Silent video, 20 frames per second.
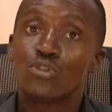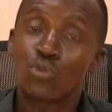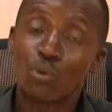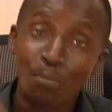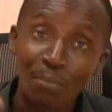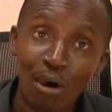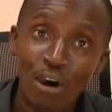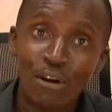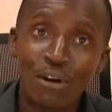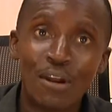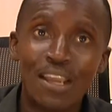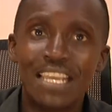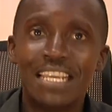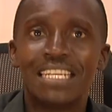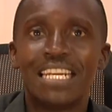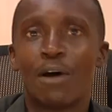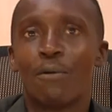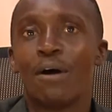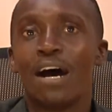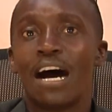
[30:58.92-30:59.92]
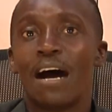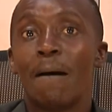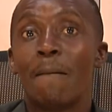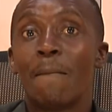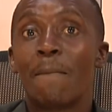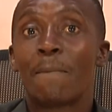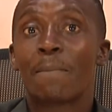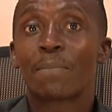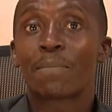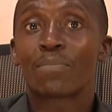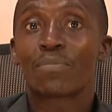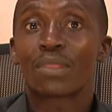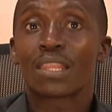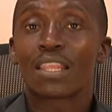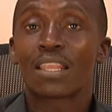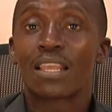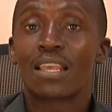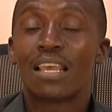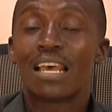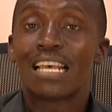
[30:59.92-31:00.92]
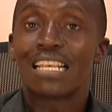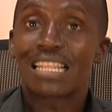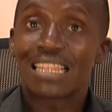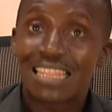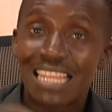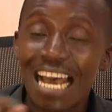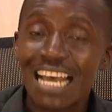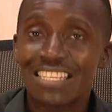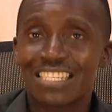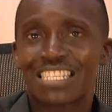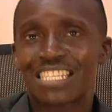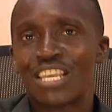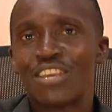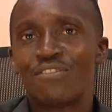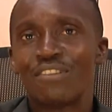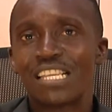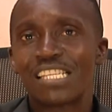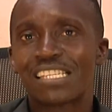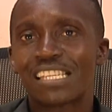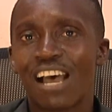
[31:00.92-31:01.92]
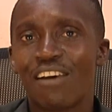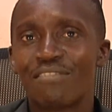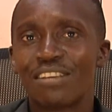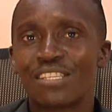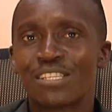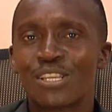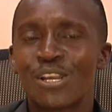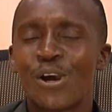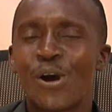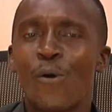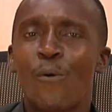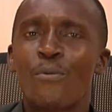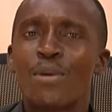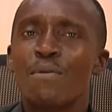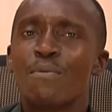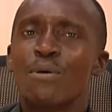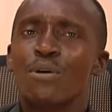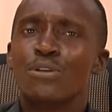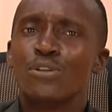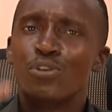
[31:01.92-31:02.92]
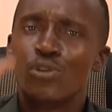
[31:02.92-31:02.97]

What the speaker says: Tomorrow in our Thanksgiving service, we will